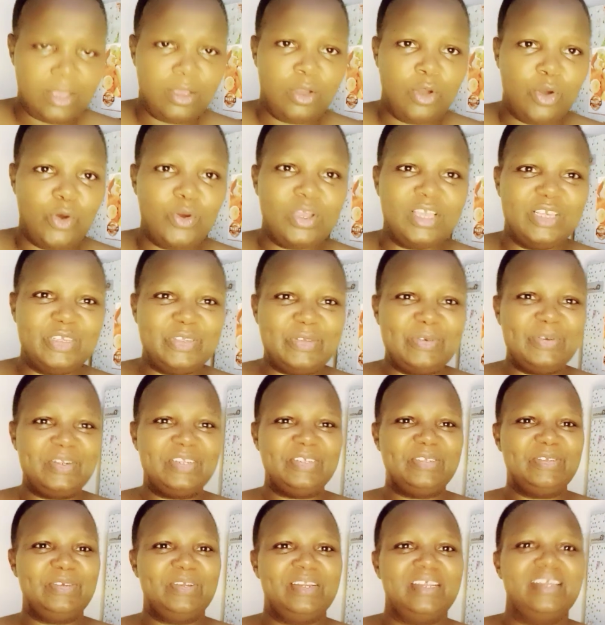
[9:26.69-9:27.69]
Okay,
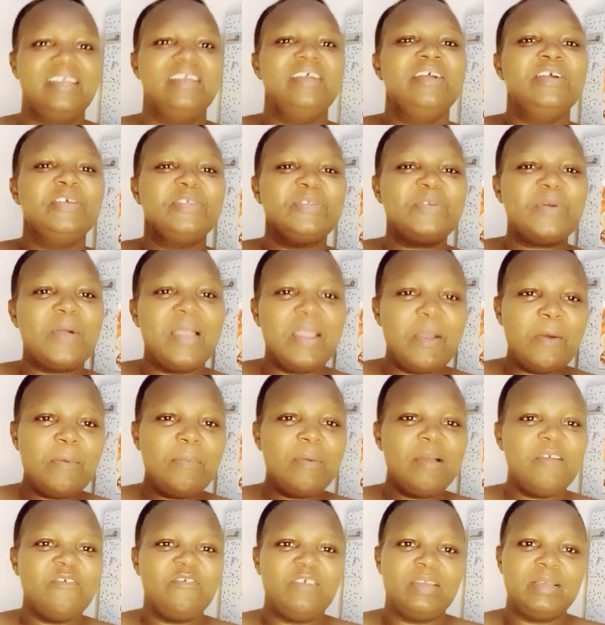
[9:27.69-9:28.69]
sorry. So I hope
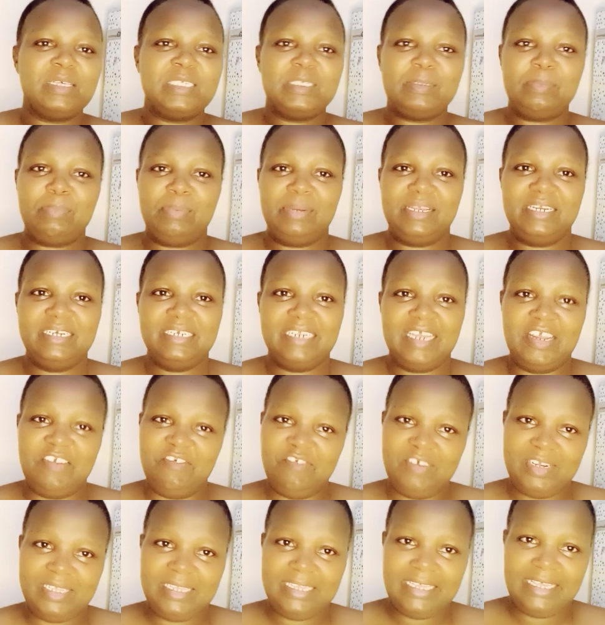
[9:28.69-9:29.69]
I've explained
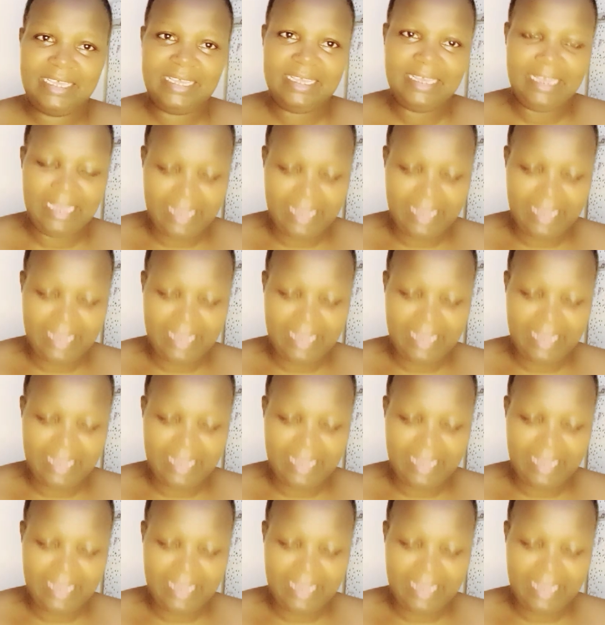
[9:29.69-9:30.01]
everything.